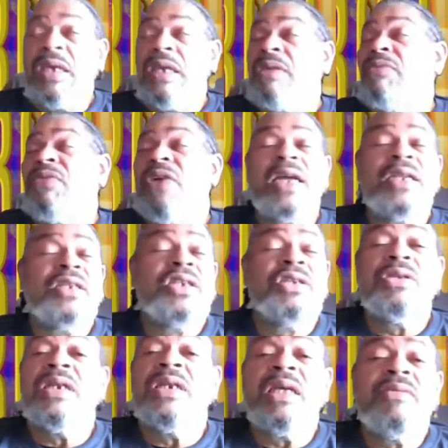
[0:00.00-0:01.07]
In fact,
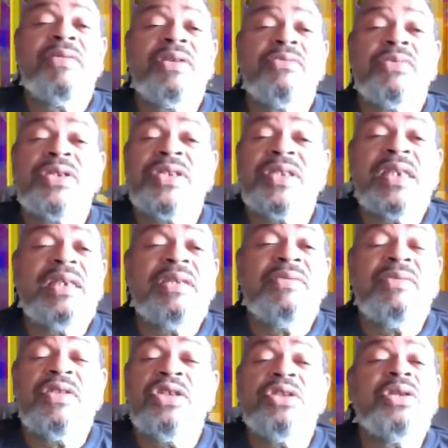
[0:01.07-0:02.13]
you didn't even
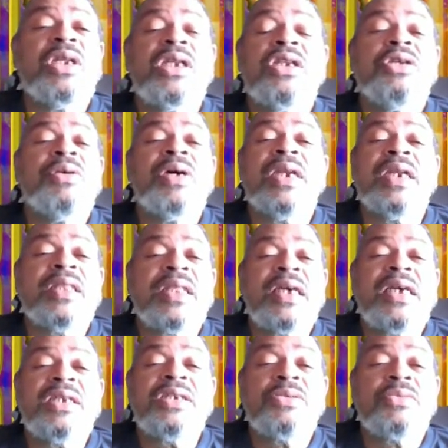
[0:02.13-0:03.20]
receive, you didn't do
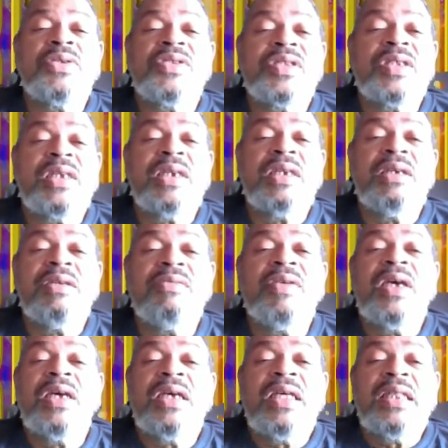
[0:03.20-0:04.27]
anything to receive
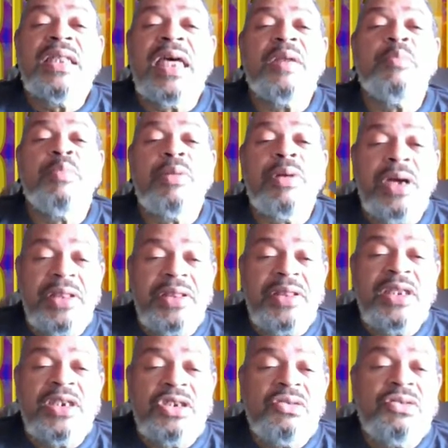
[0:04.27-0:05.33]
that breath
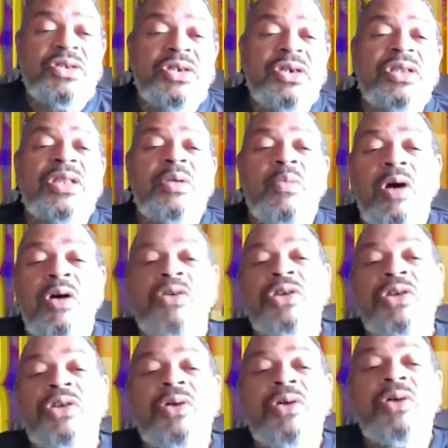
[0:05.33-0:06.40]
that you took that woke
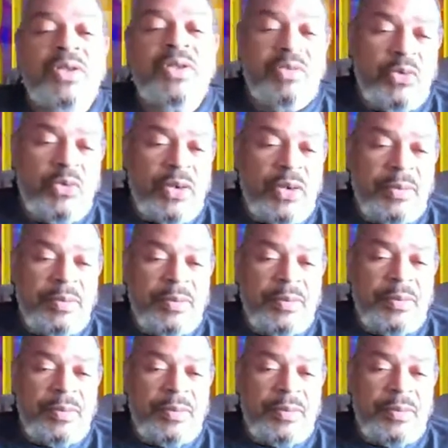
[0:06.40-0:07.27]
you up this morning.